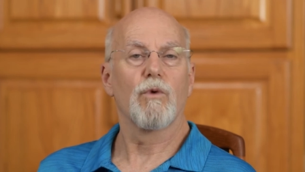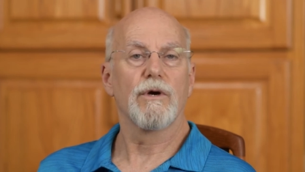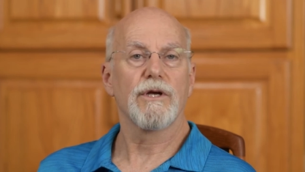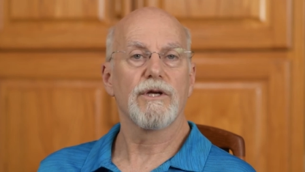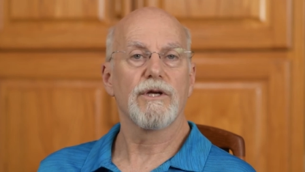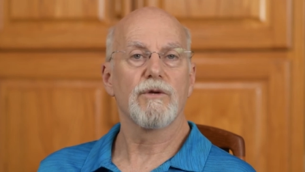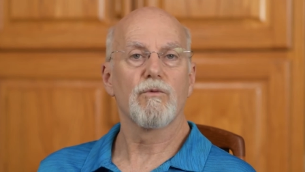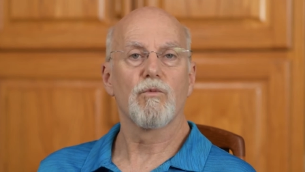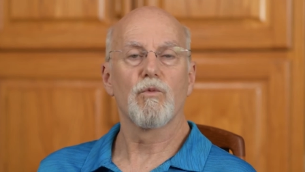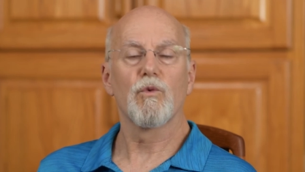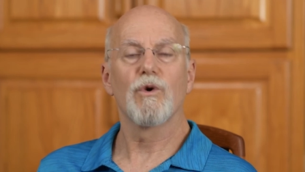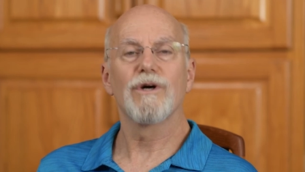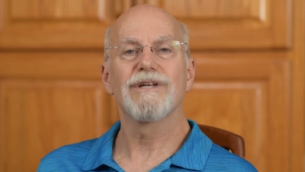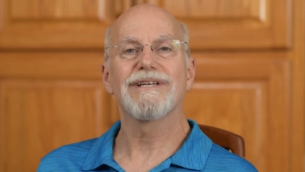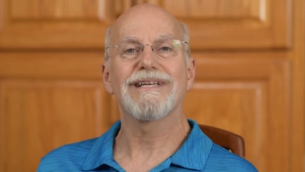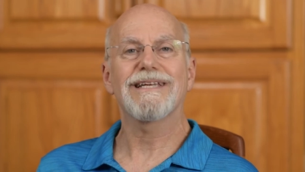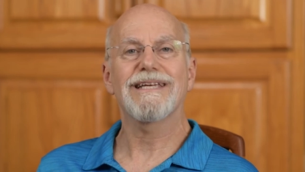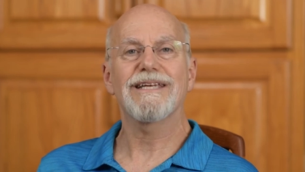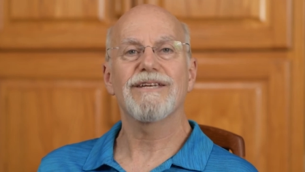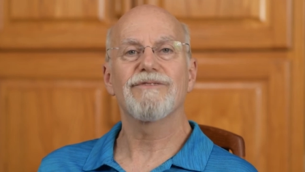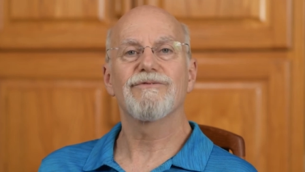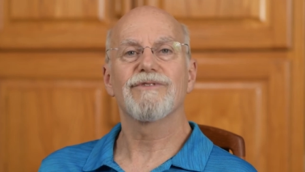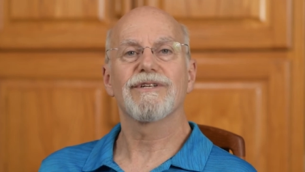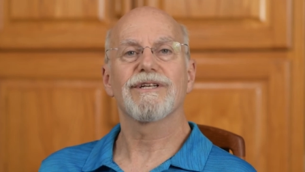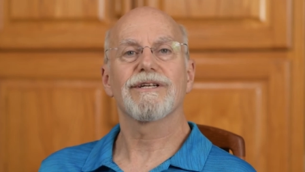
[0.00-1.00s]
in one
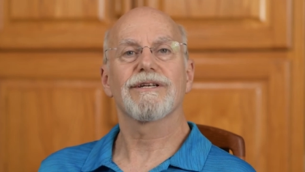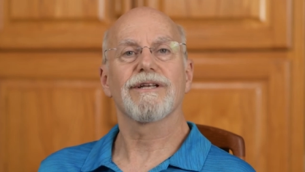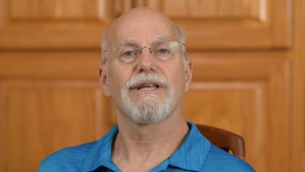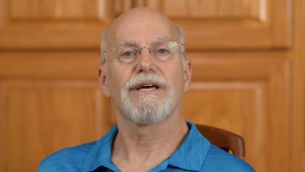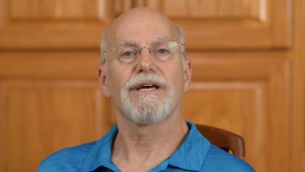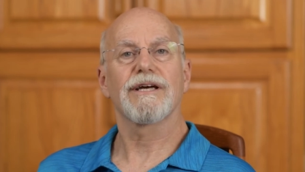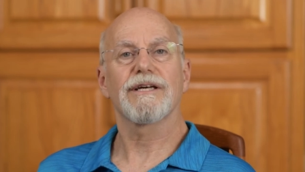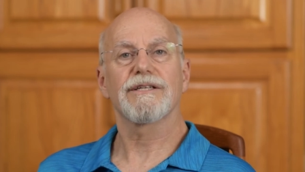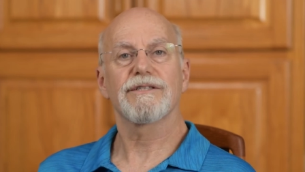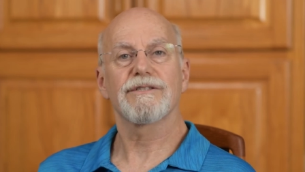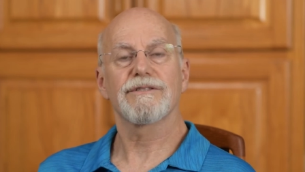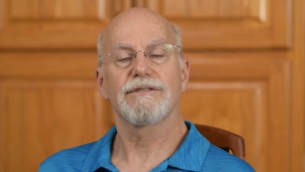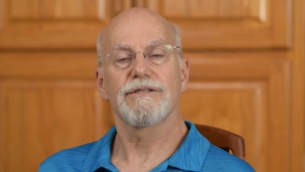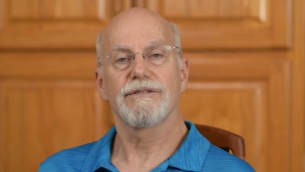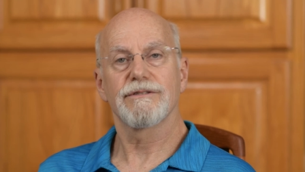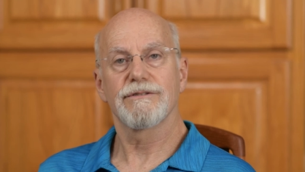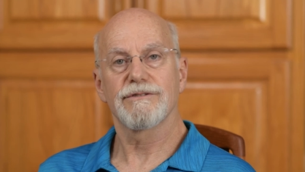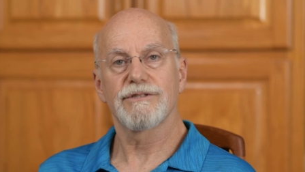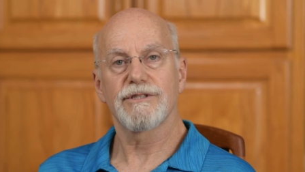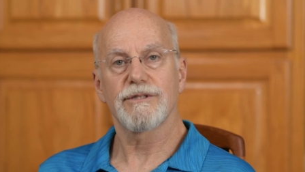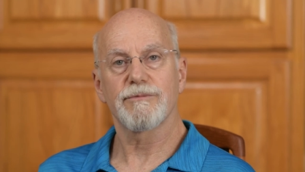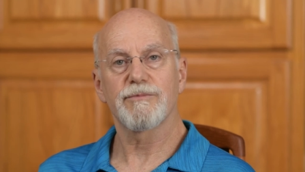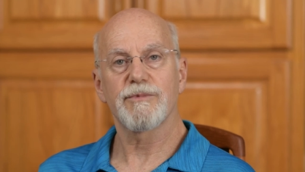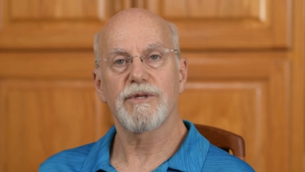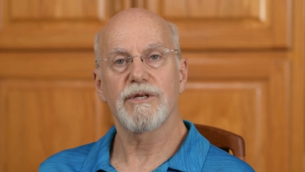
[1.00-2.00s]
evening last
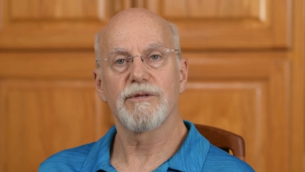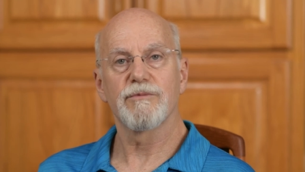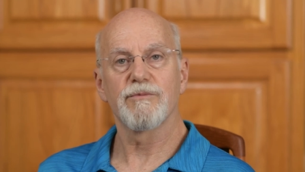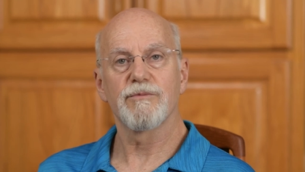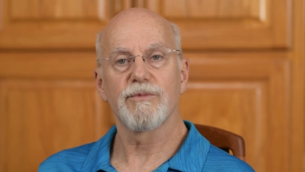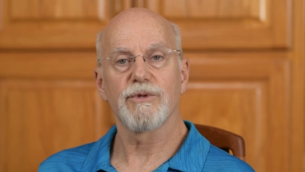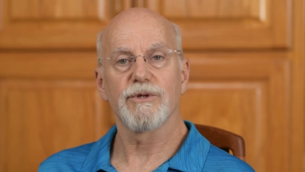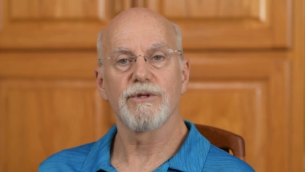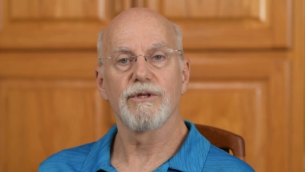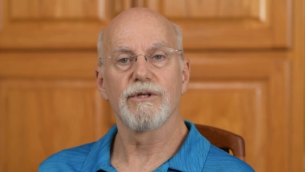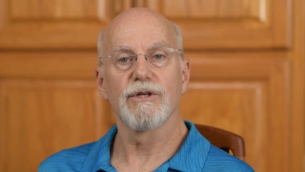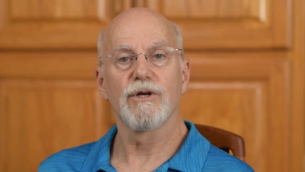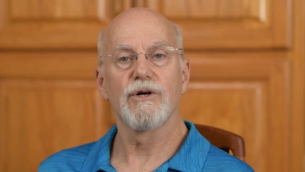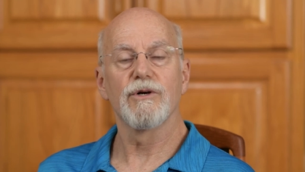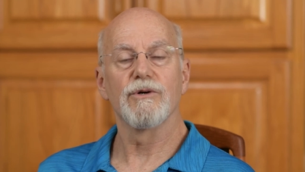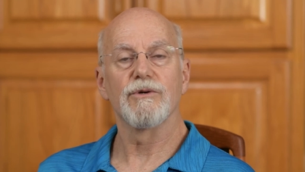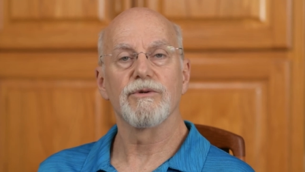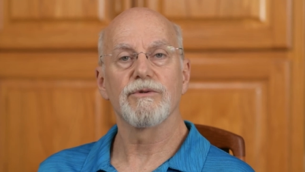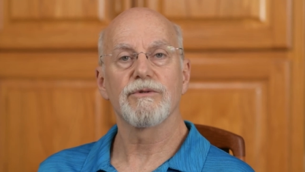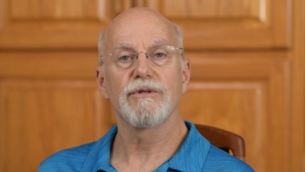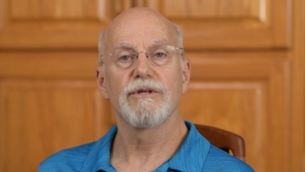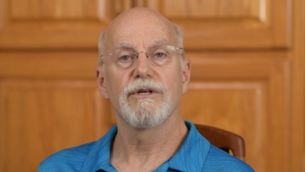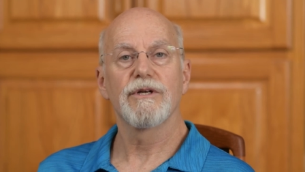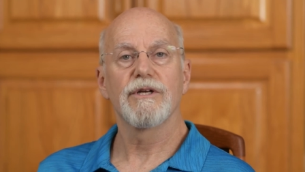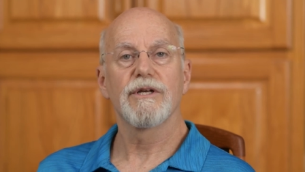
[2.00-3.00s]
September
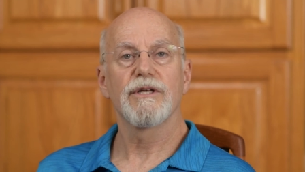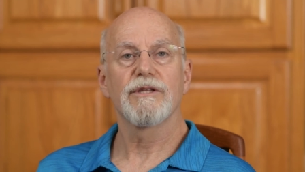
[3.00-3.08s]
alone,